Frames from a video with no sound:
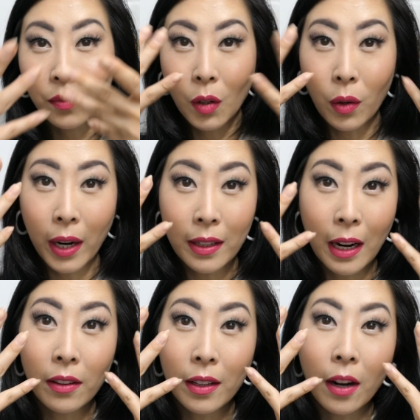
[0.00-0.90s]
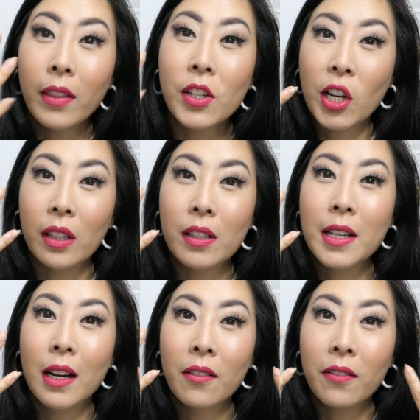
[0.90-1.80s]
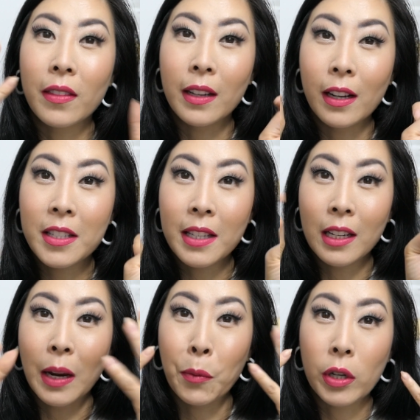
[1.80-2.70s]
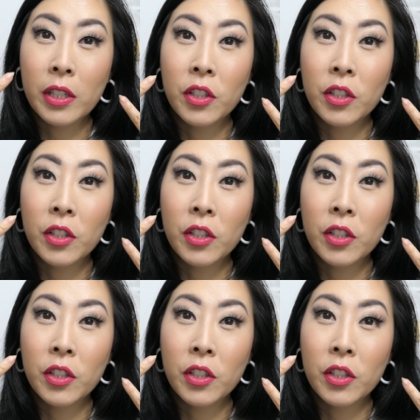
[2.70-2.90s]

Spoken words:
Okay, now that all the gel is off, the next thing I'm going to